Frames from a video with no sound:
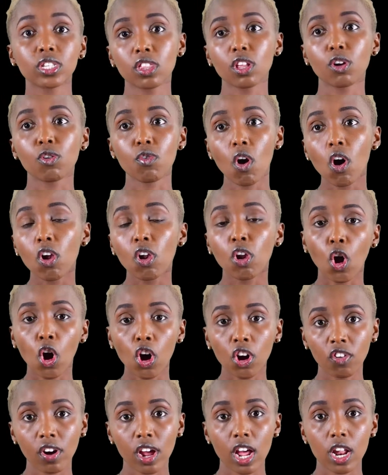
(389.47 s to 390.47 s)
in the
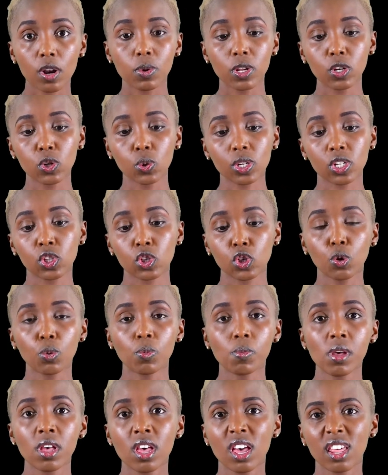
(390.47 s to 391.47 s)
long run, we do
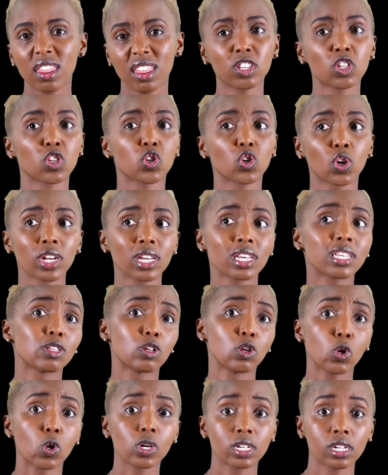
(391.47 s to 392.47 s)
assume that stock is
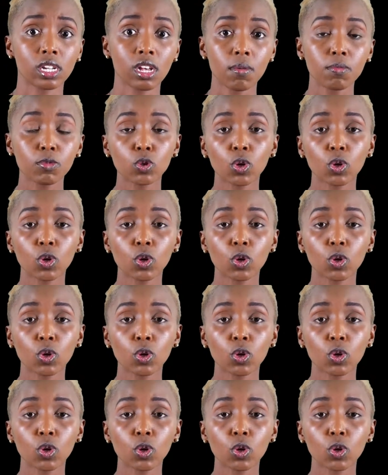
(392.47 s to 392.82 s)
long term.